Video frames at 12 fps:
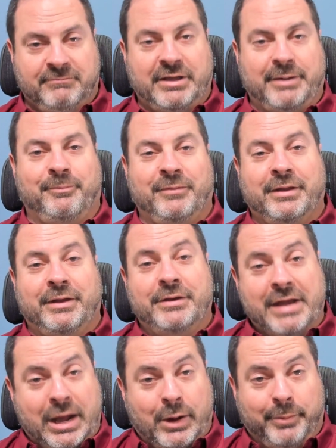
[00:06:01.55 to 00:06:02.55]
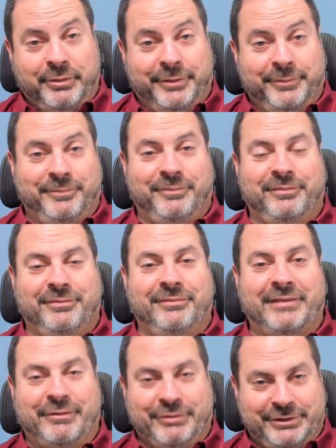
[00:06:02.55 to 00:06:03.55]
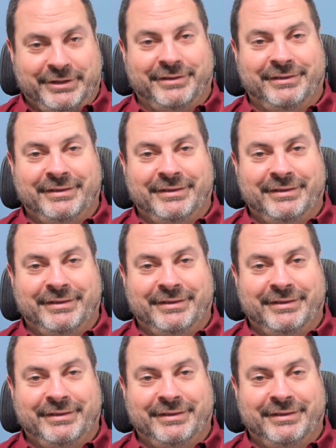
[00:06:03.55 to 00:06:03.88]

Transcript: Okay. Now I'm done. Have a good day.